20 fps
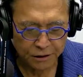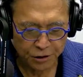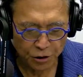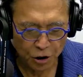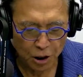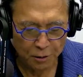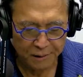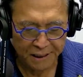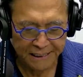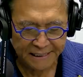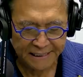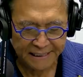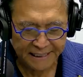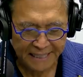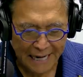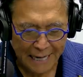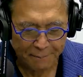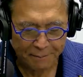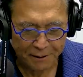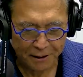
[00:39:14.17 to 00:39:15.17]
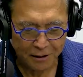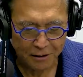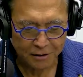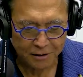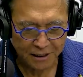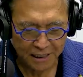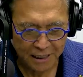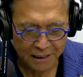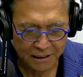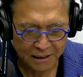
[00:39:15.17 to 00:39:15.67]

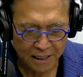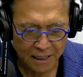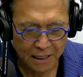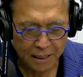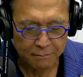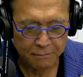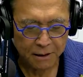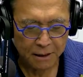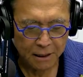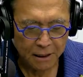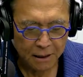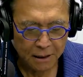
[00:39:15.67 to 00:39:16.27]
dohmencapital.com.